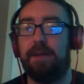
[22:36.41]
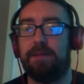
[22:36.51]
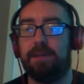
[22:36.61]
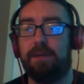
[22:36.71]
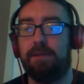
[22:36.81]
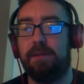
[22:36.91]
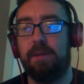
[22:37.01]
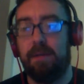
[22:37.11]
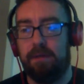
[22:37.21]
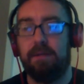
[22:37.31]
So
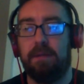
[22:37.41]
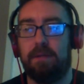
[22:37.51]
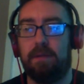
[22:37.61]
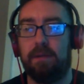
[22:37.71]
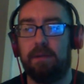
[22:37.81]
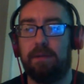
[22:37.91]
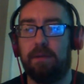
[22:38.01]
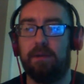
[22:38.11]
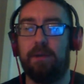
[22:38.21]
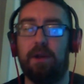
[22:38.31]

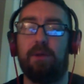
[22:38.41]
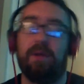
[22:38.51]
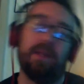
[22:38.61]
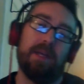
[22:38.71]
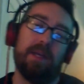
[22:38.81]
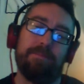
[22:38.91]
good on Ridley.